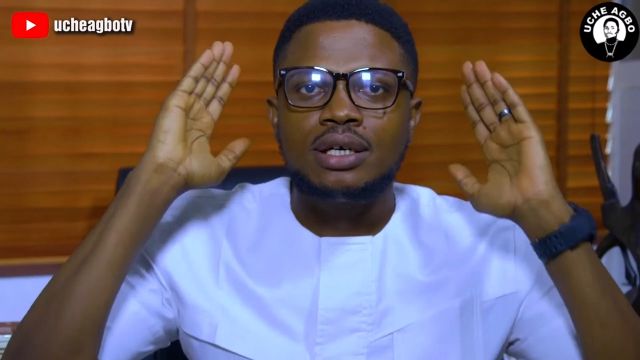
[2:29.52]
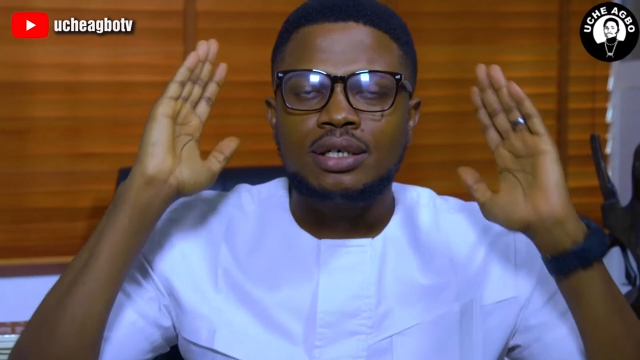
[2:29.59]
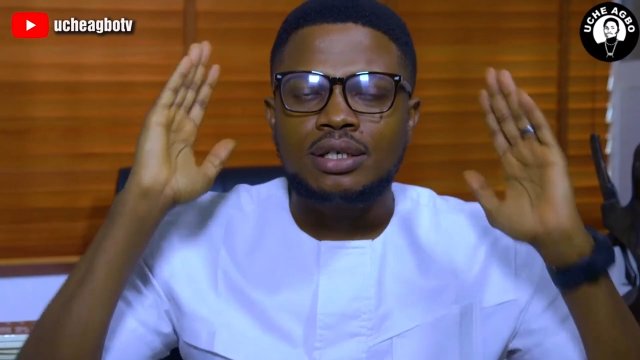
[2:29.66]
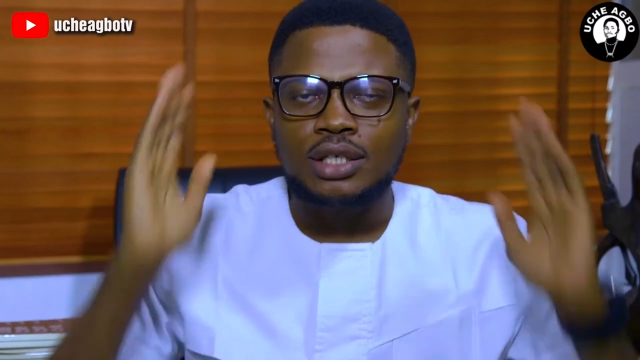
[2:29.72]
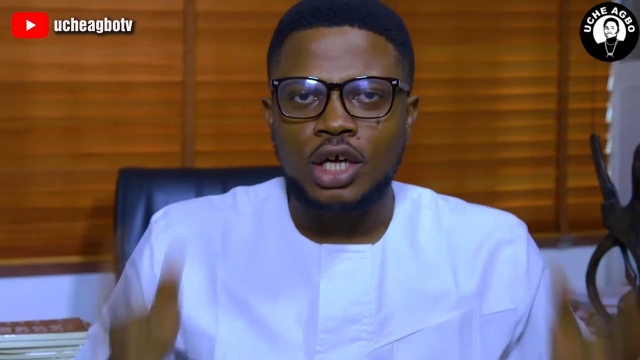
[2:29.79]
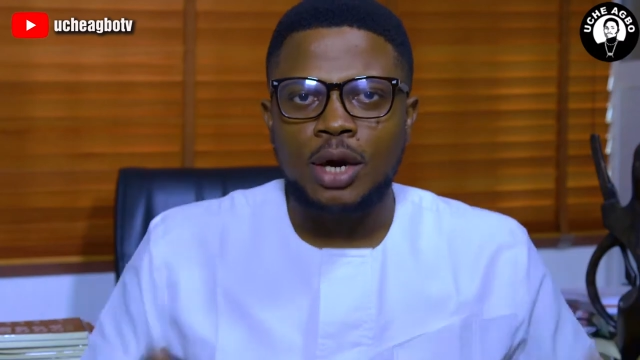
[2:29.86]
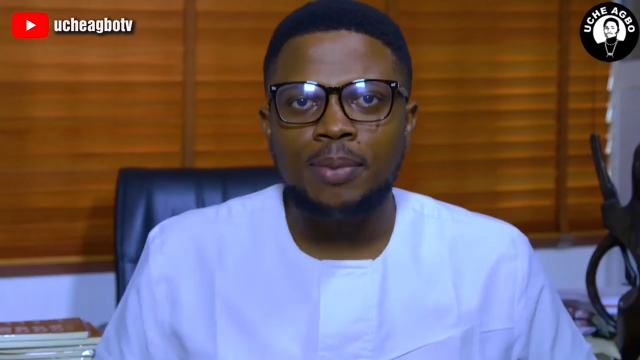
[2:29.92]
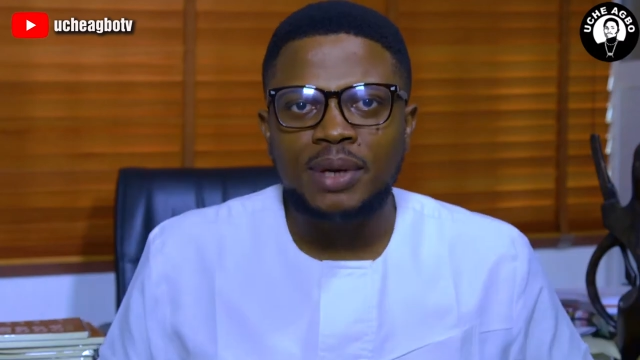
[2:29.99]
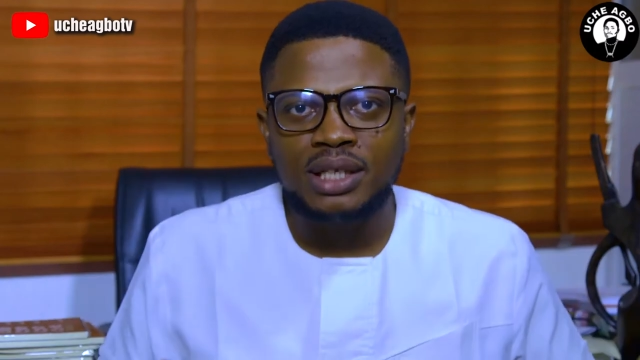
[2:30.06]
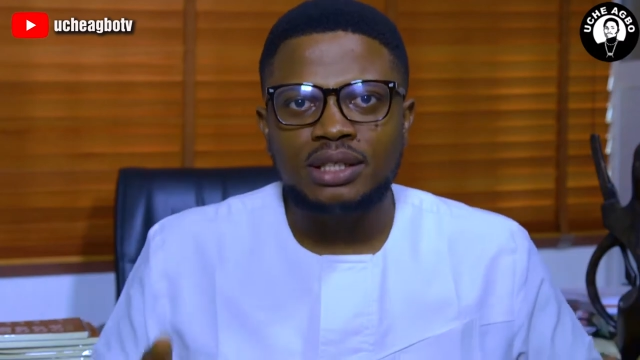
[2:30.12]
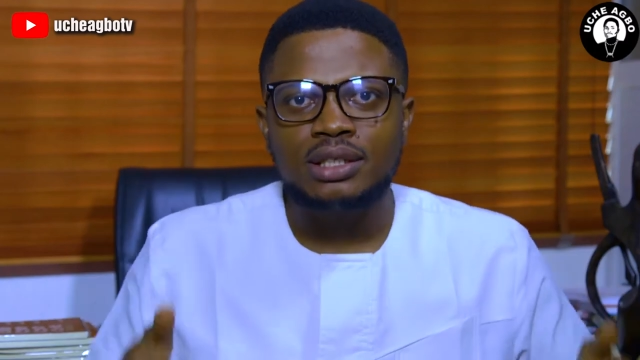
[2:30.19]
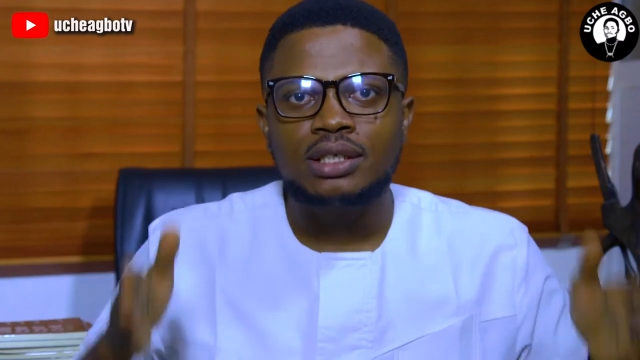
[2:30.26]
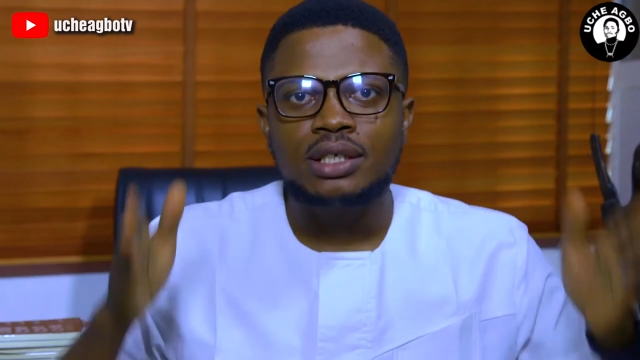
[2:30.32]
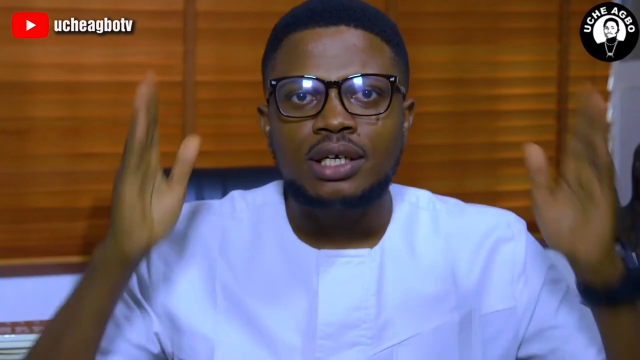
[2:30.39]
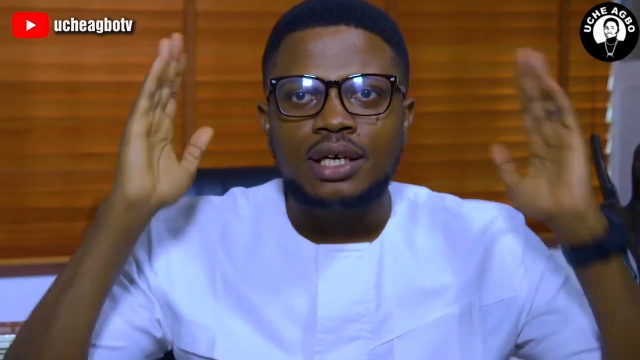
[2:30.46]
Stop
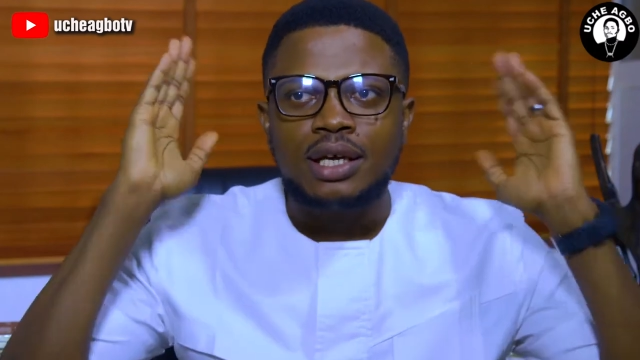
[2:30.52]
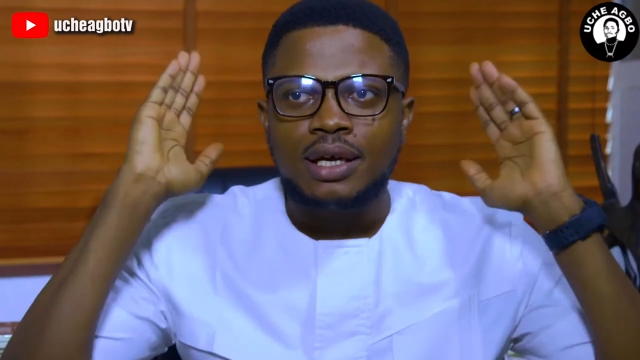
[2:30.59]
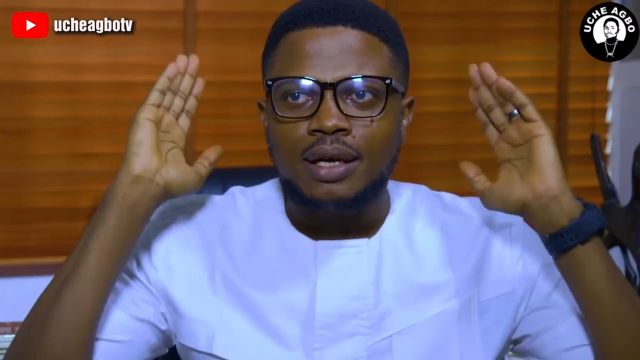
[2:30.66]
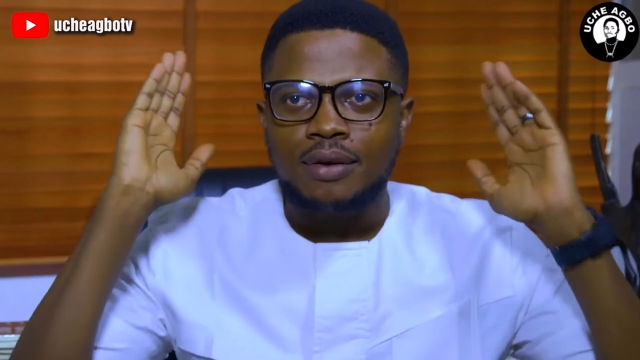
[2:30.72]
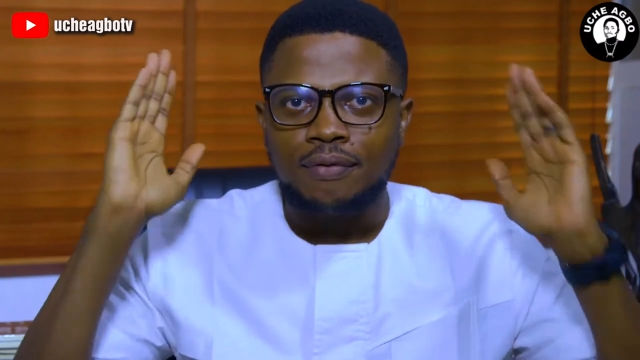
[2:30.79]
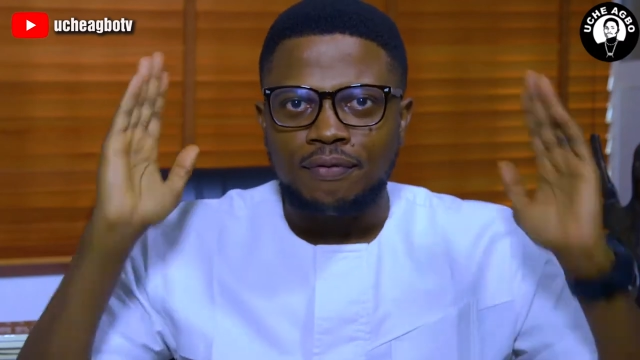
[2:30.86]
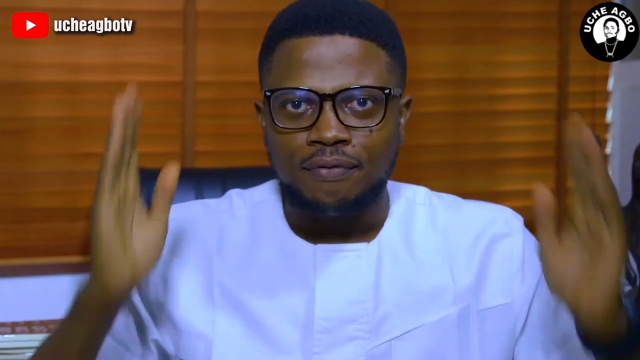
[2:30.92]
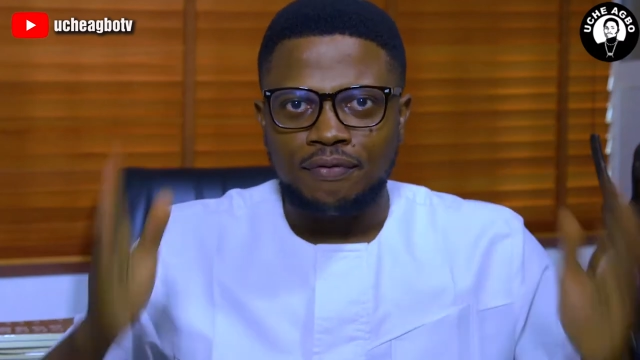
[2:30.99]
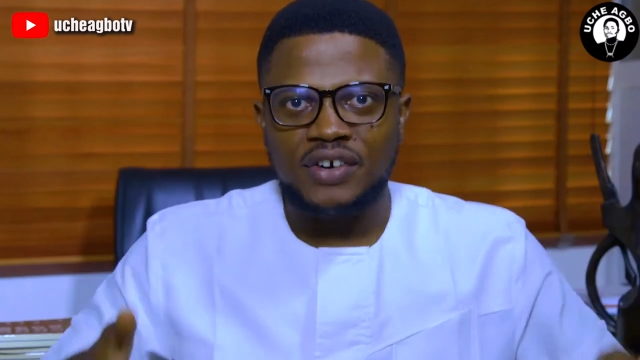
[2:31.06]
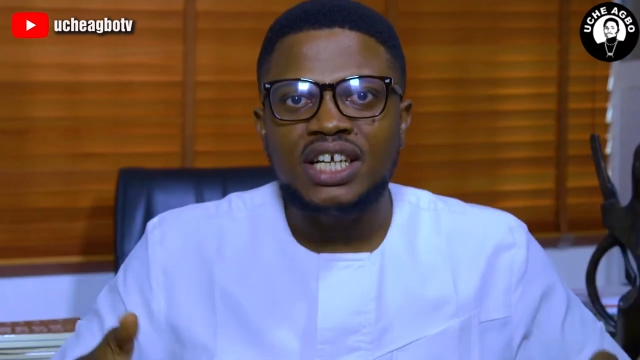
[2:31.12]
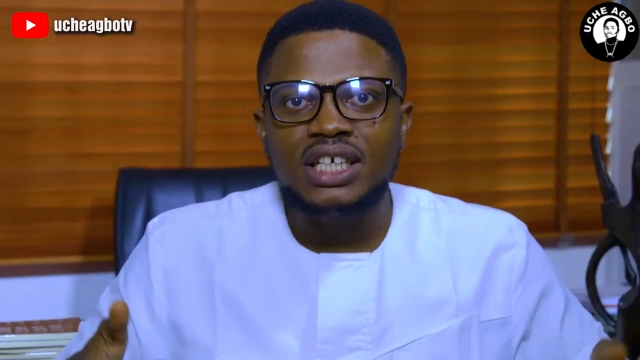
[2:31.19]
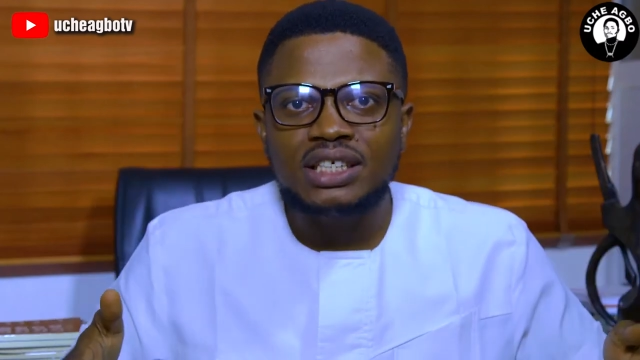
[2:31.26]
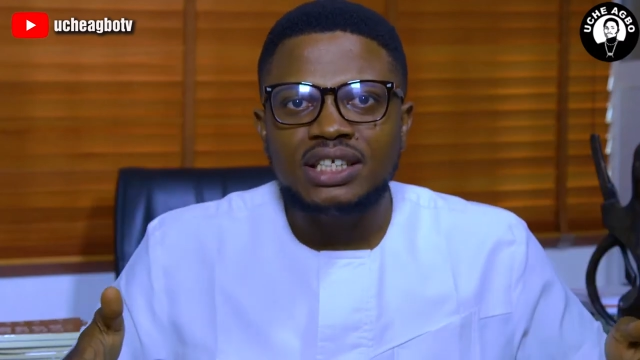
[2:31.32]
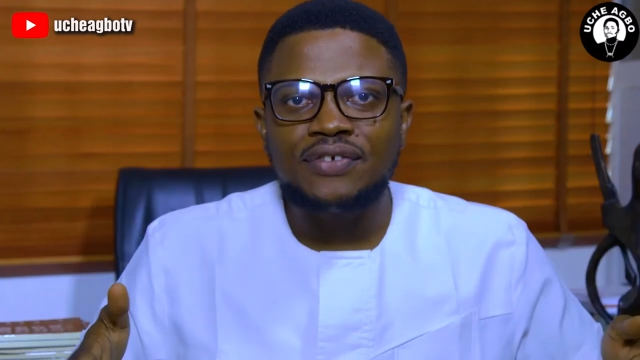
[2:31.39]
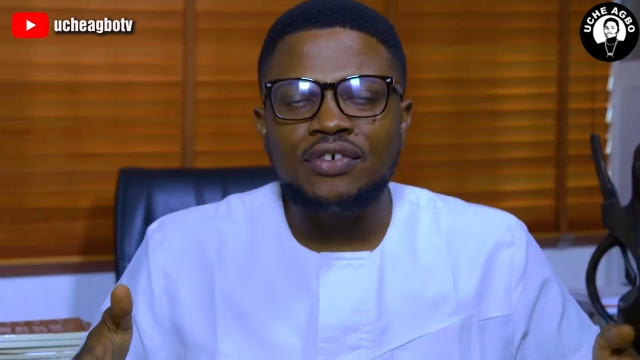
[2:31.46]
it,
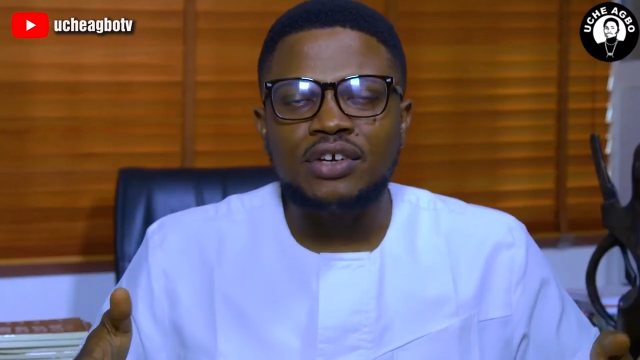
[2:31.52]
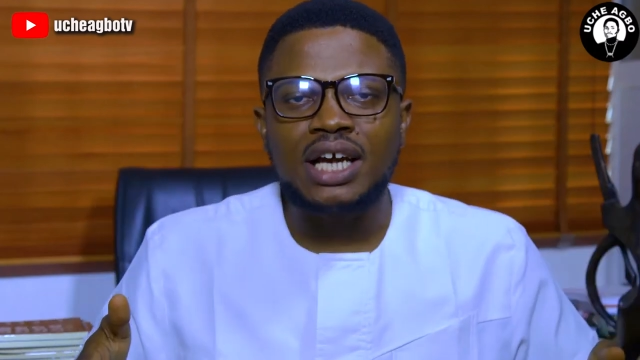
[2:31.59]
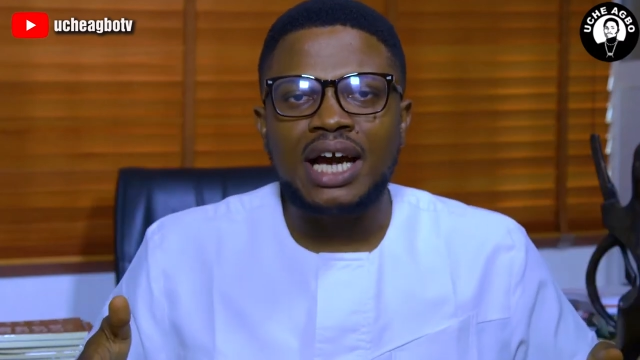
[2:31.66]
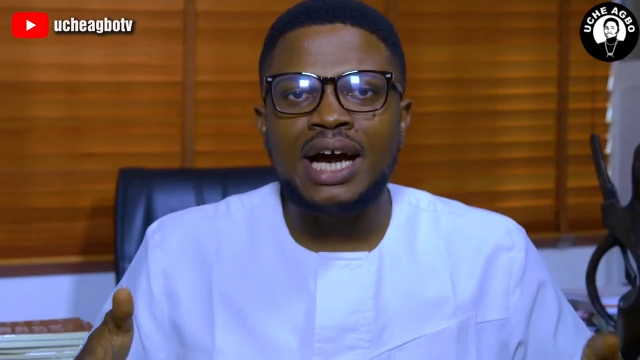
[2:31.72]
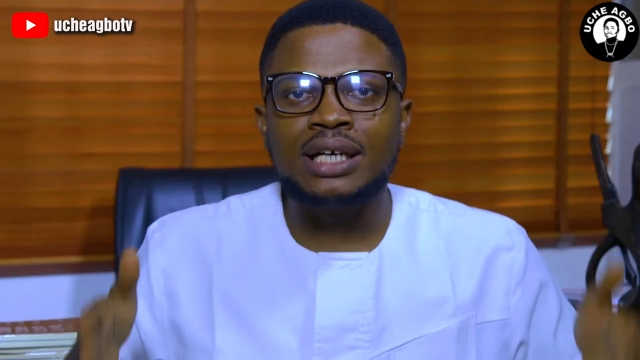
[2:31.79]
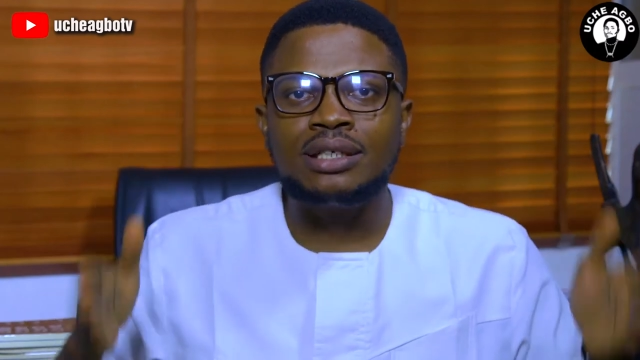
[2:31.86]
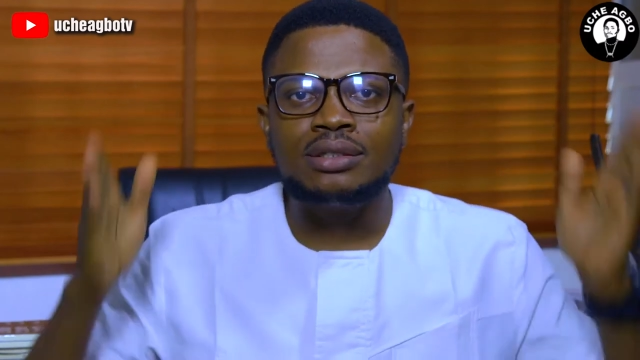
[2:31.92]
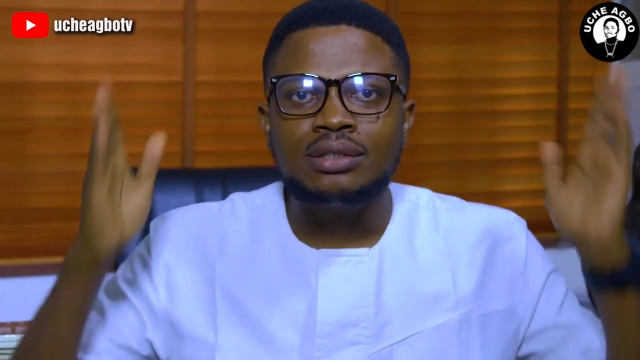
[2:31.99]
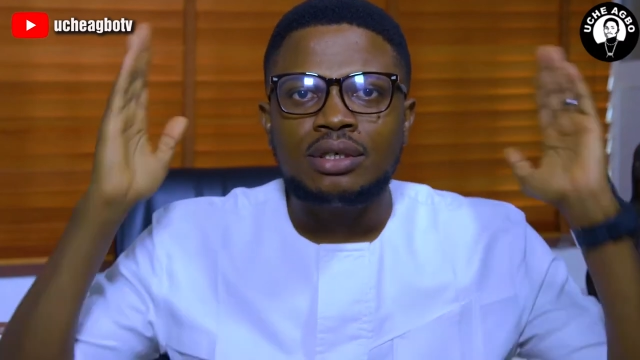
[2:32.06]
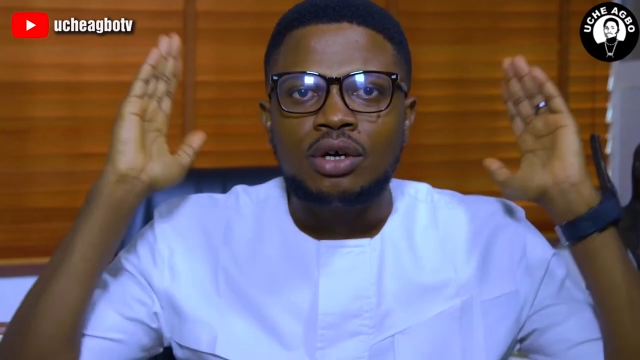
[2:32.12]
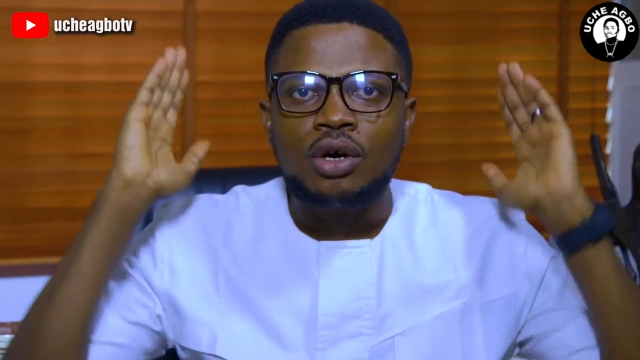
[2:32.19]
freeze if you can,